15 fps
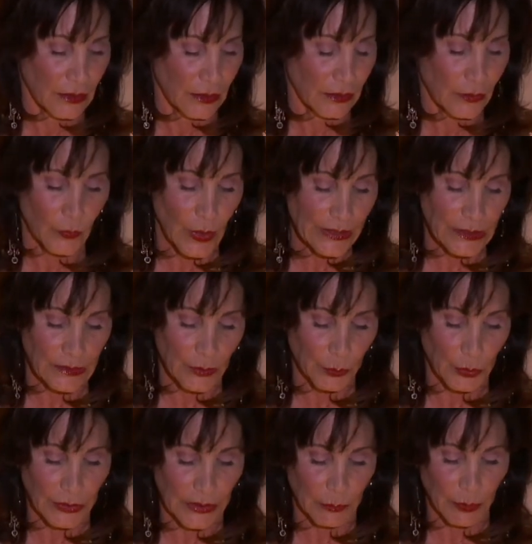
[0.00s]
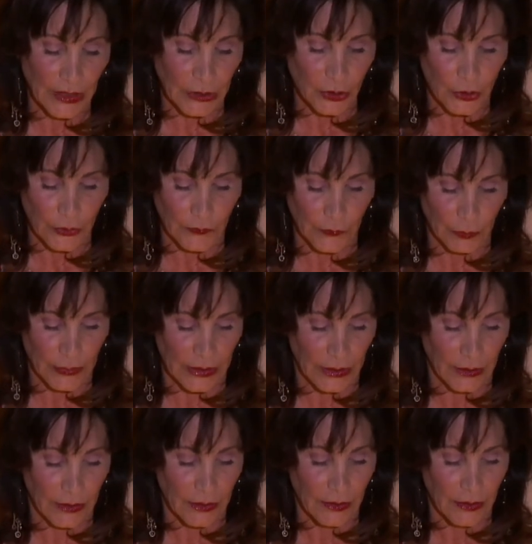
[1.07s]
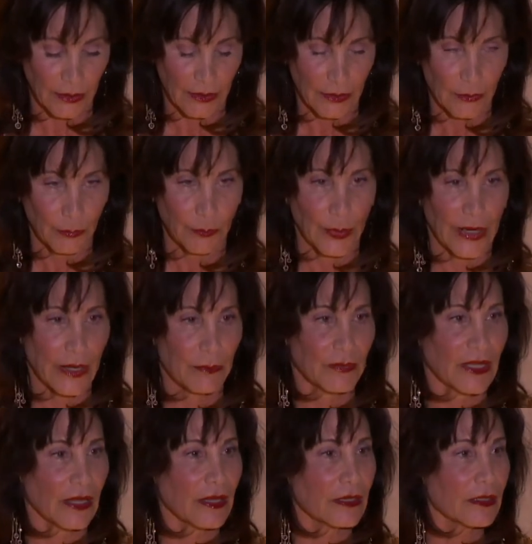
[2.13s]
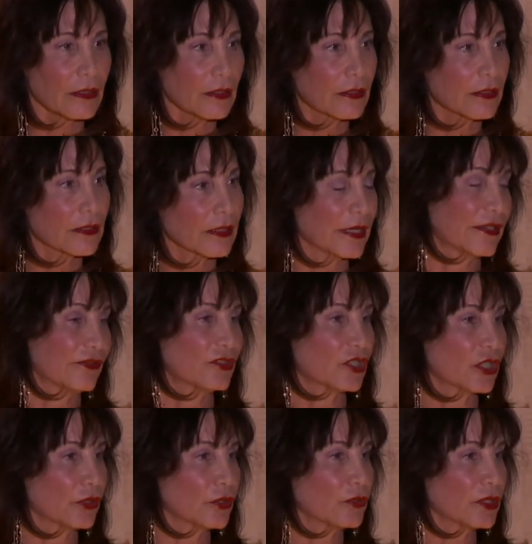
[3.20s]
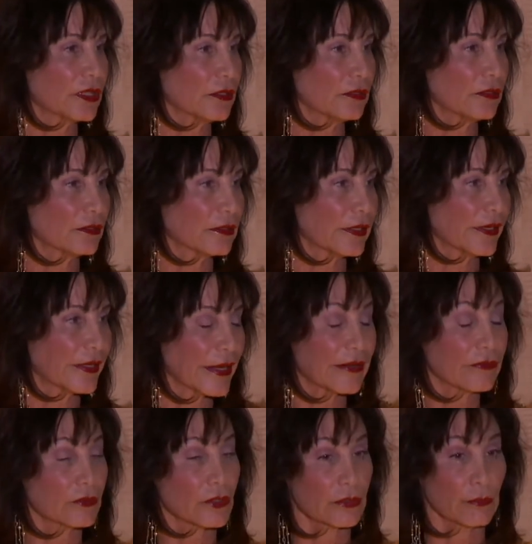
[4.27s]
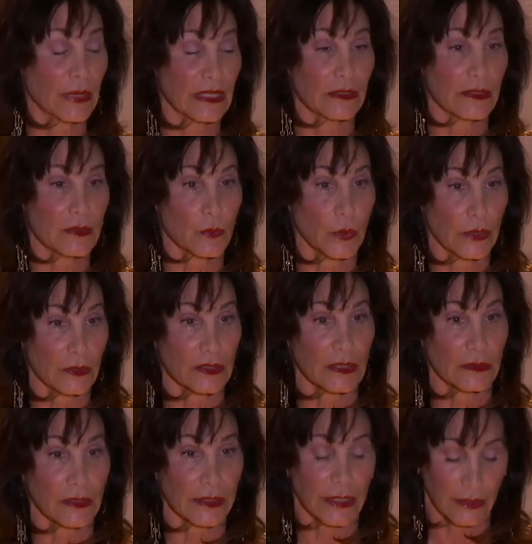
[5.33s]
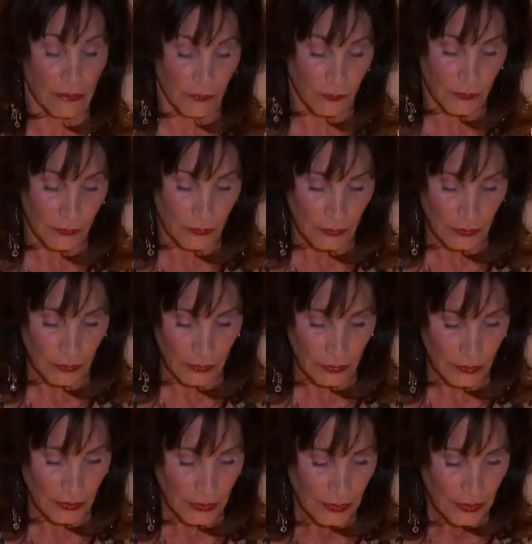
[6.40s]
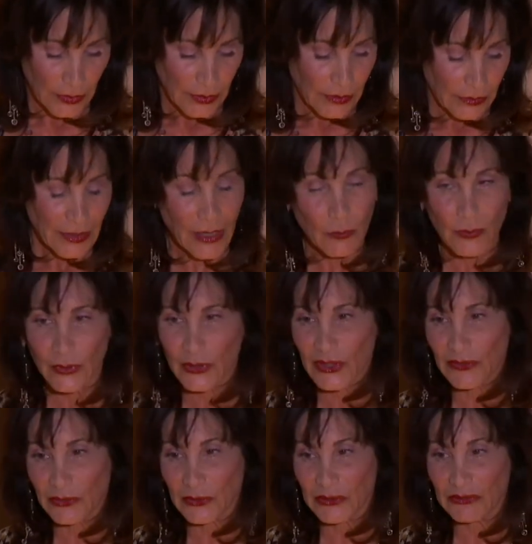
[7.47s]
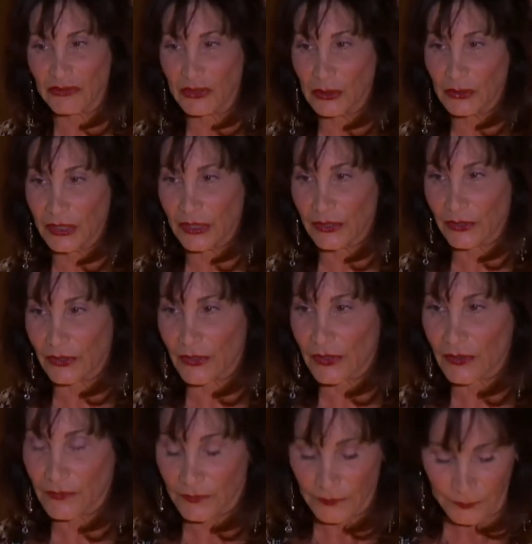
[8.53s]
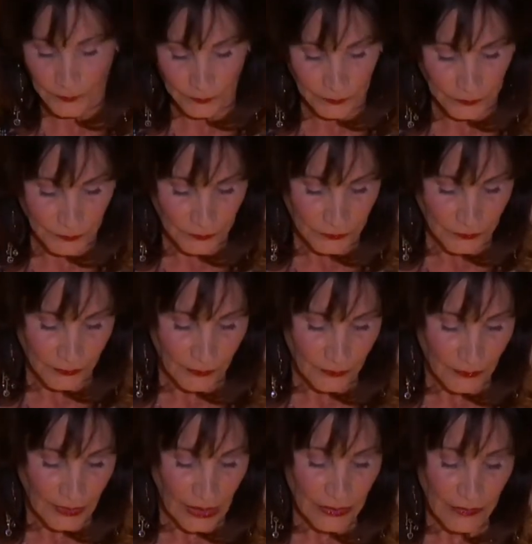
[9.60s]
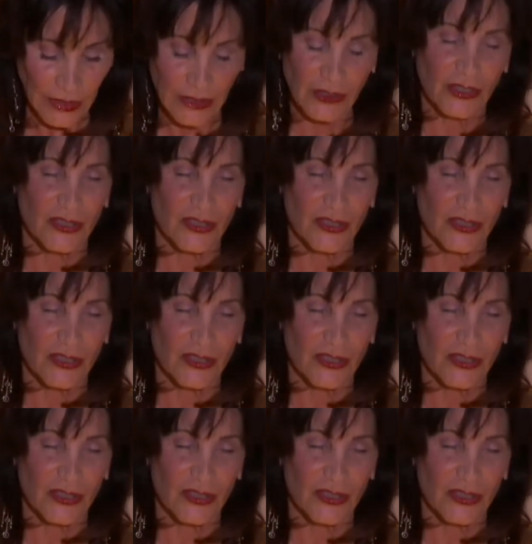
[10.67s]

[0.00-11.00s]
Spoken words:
It wasn't a pretty picture for me, but I'm young, I have children, and I have a tremendous will to live. That works for a few years. And then you